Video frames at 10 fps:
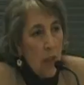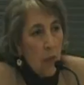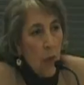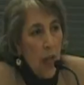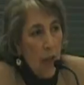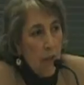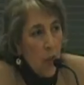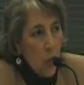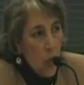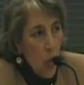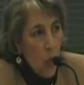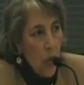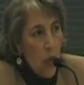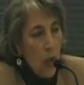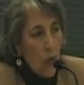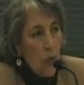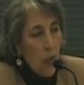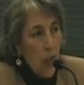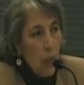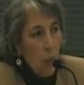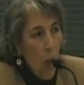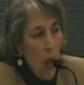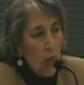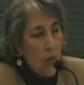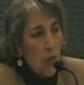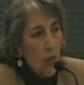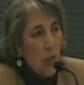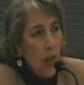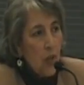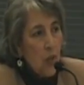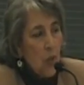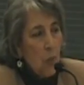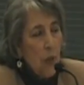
if we have to go there to get policy changes,